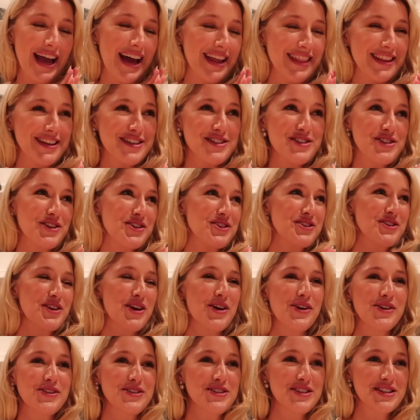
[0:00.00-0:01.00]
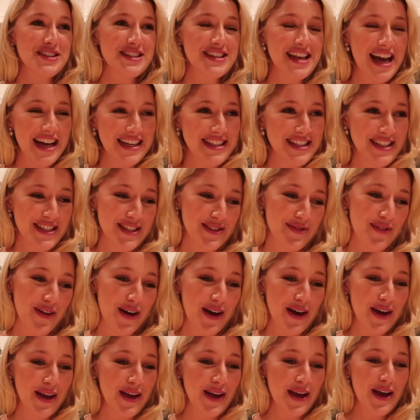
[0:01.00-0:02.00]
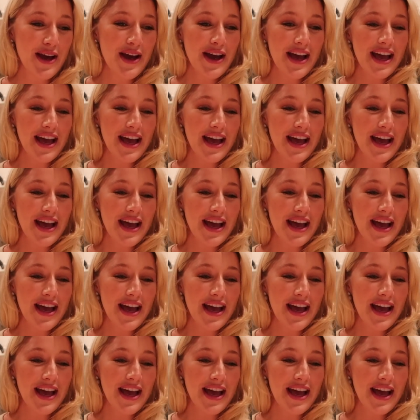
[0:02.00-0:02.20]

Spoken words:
and that's just going to satisfy